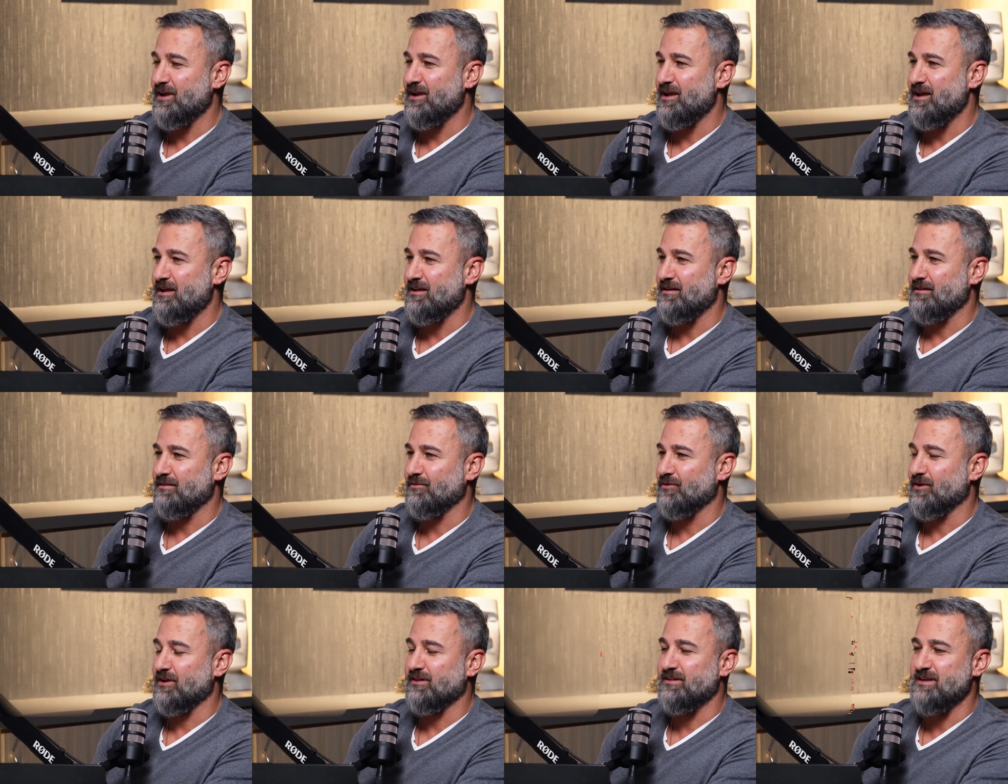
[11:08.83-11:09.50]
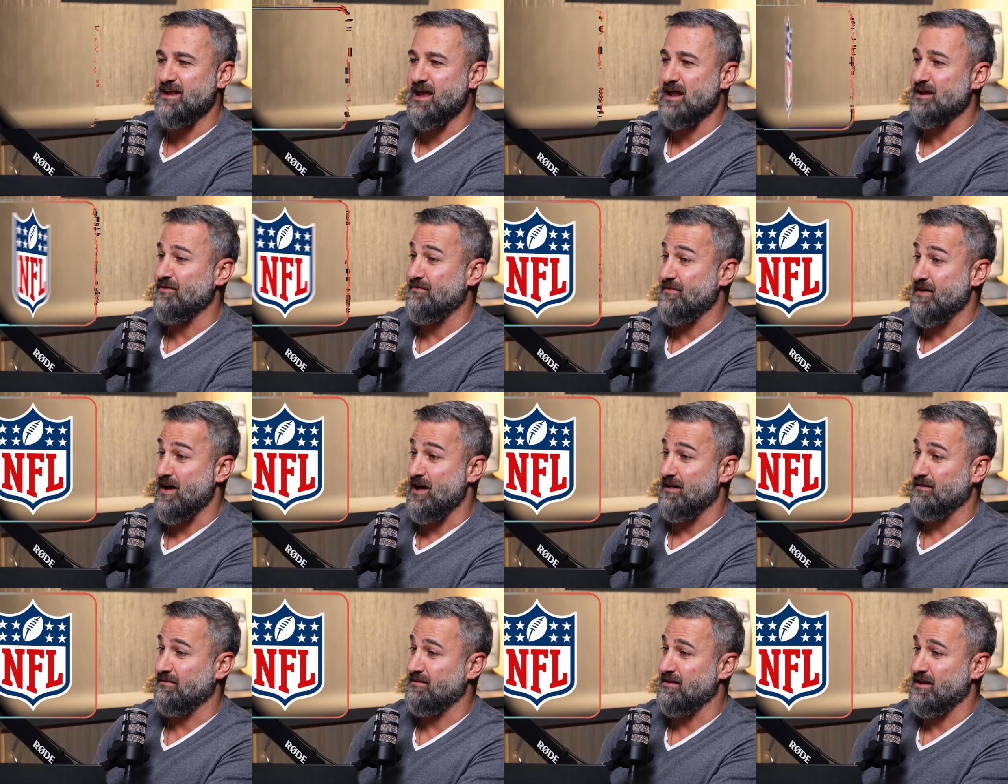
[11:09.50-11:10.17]
at the
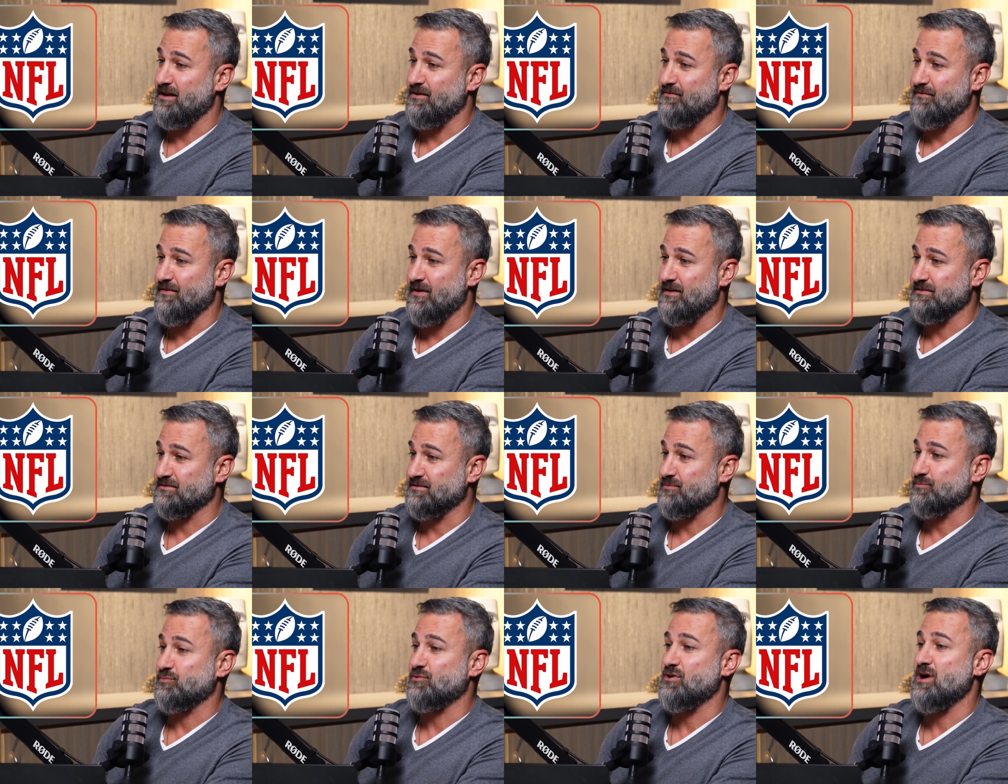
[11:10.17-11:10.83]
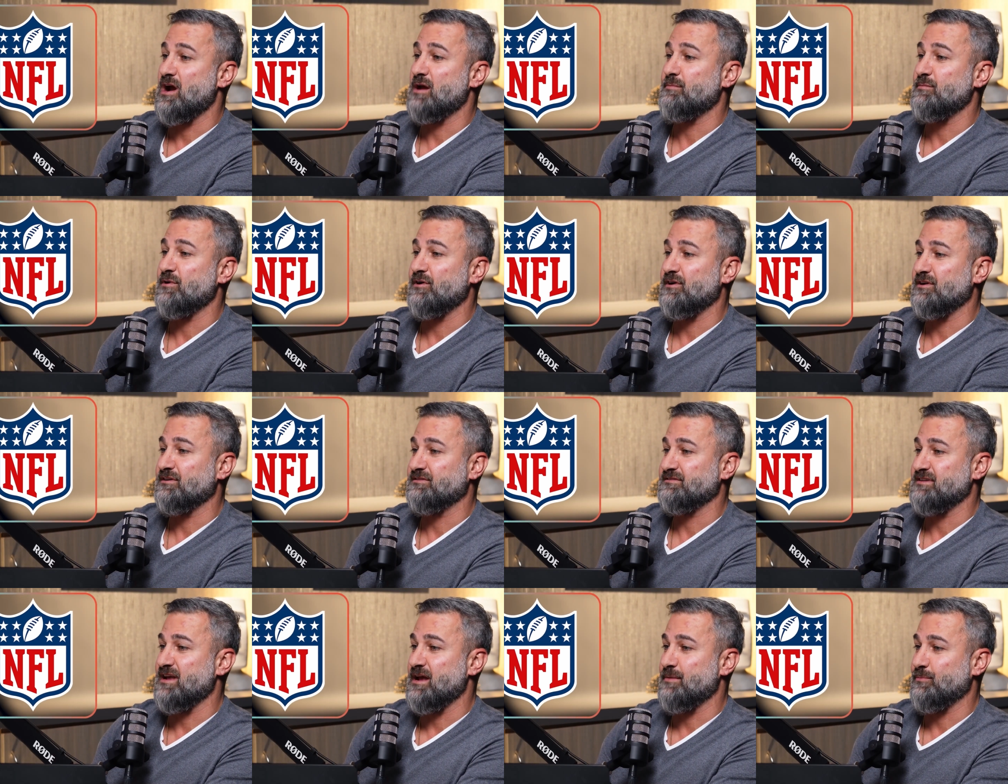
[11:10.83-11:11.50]
NFL. The NFL is a primary
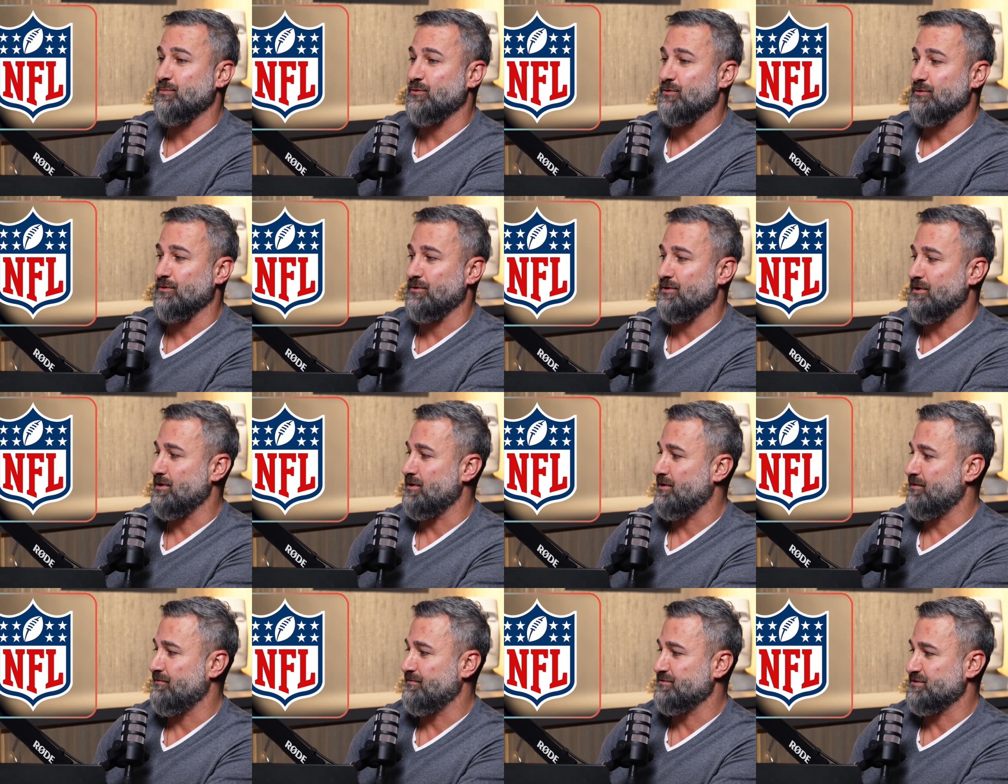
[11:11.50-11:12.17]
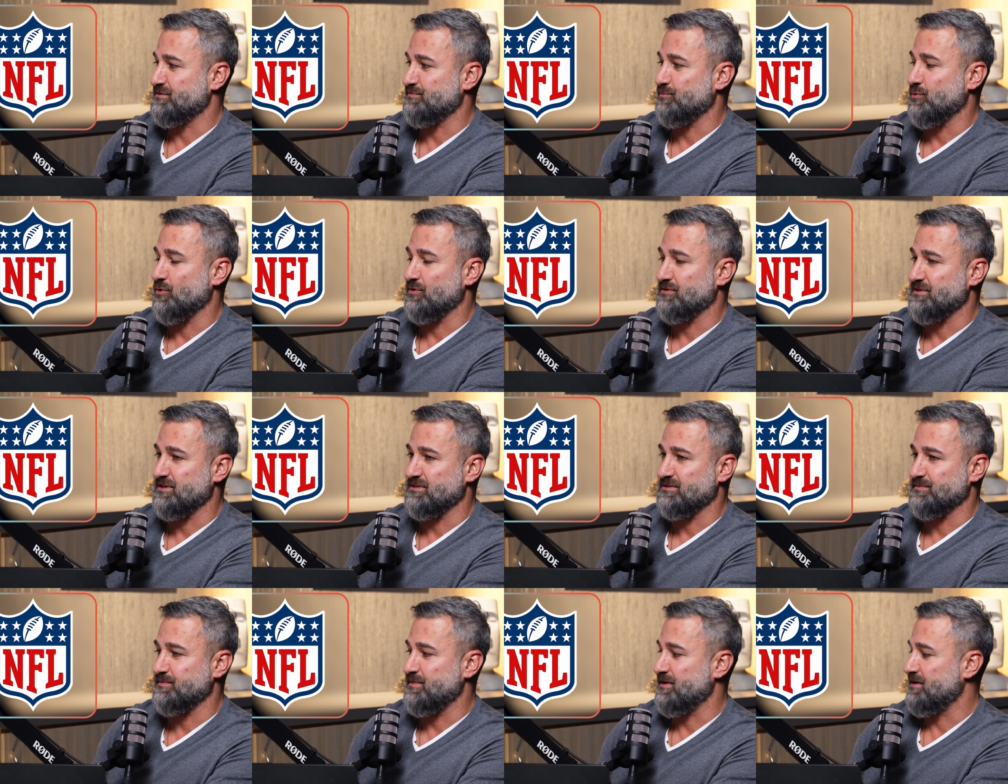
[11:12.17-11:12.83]
example of a sport
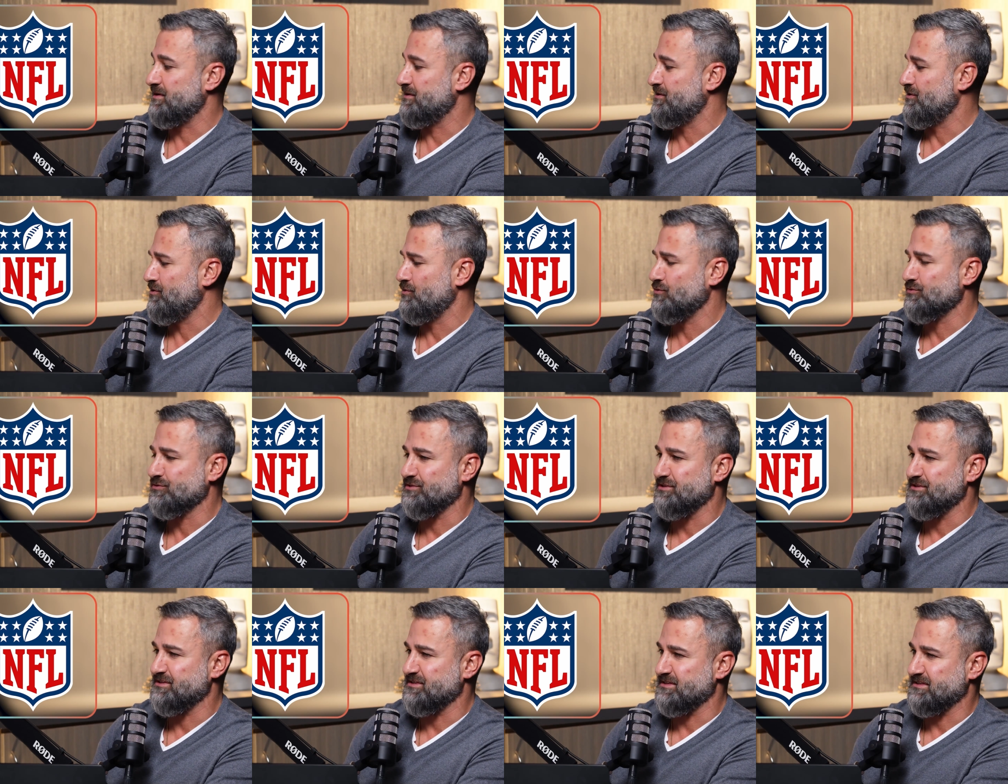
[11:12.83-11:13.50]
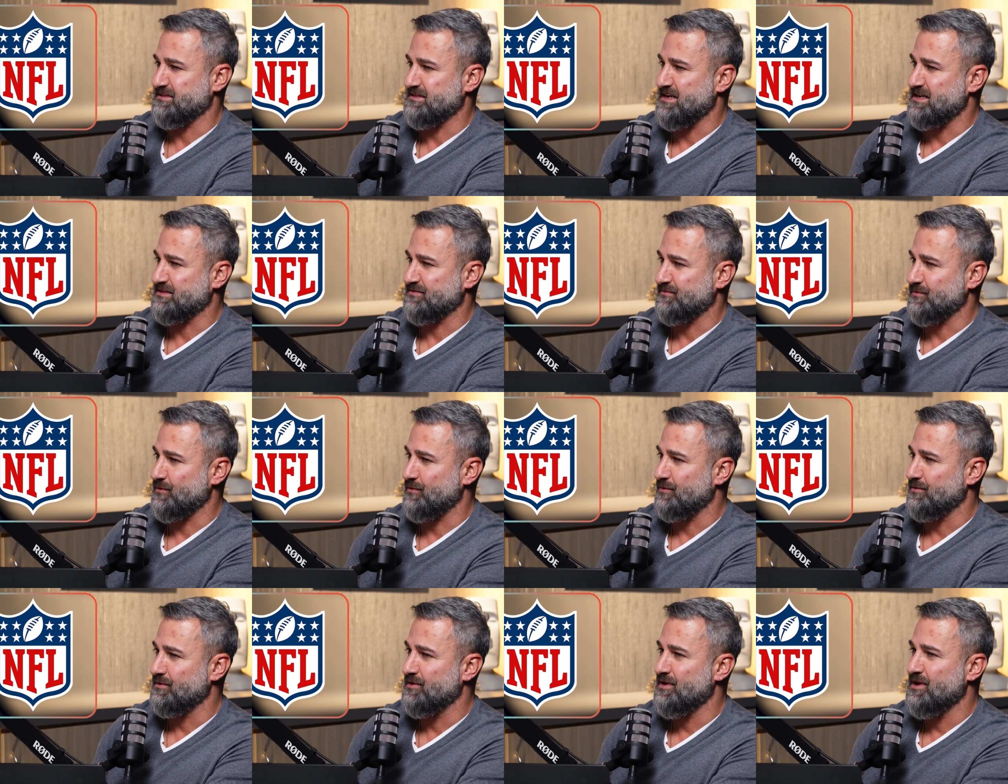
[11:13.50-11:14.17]
that's been hugely
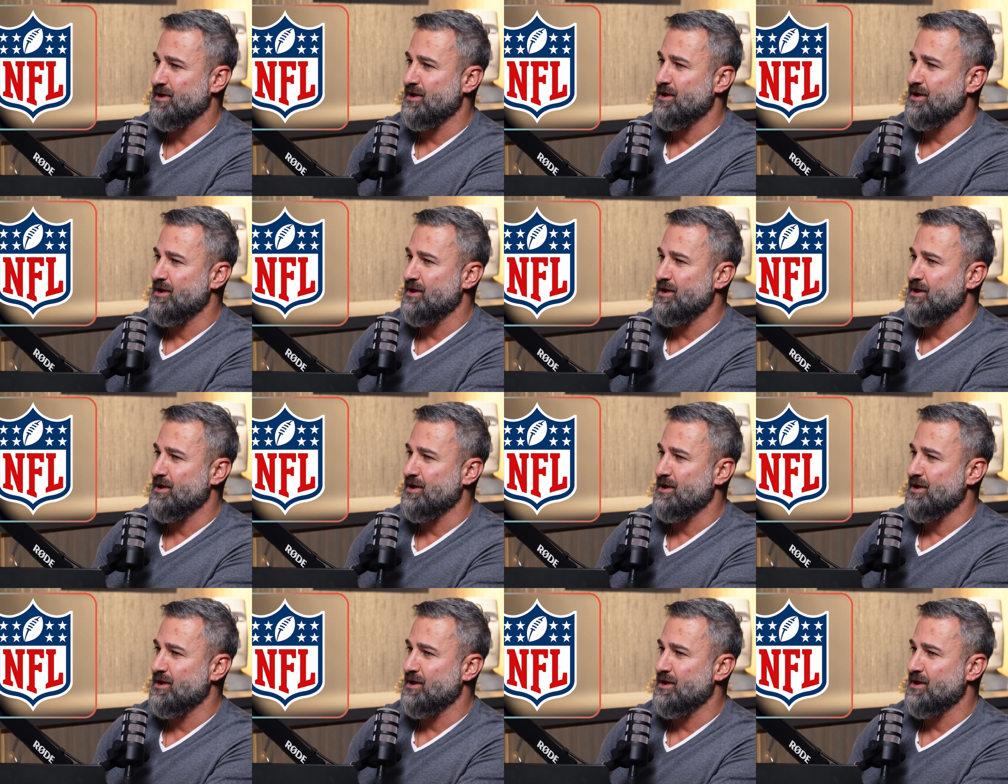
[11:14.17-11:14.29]
successful,